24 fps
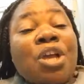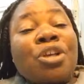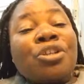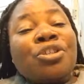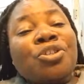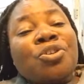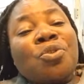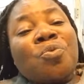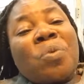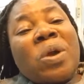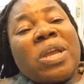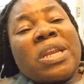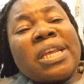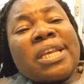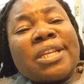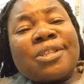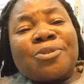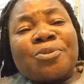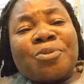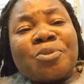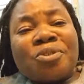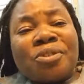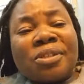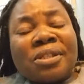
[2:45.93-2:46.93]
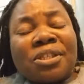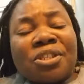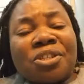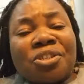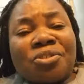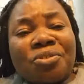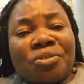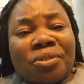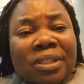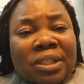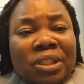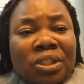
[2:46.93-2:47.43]
So when it was
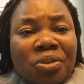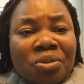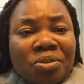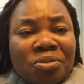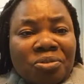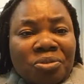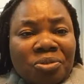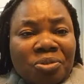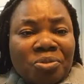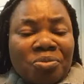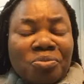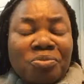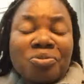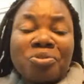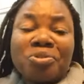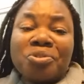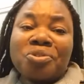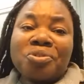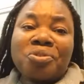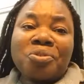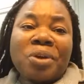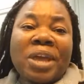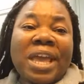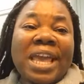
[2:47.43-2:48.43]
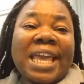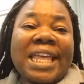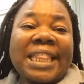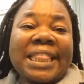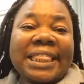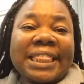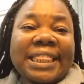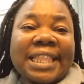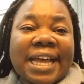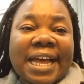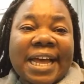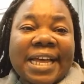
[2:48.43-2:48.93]
Neo's turn to Neo
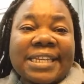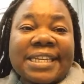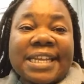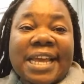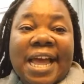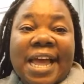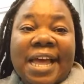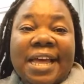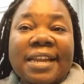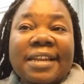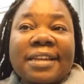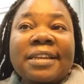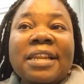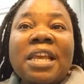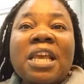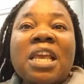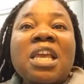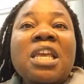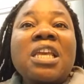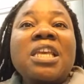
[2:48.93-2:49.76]
entered and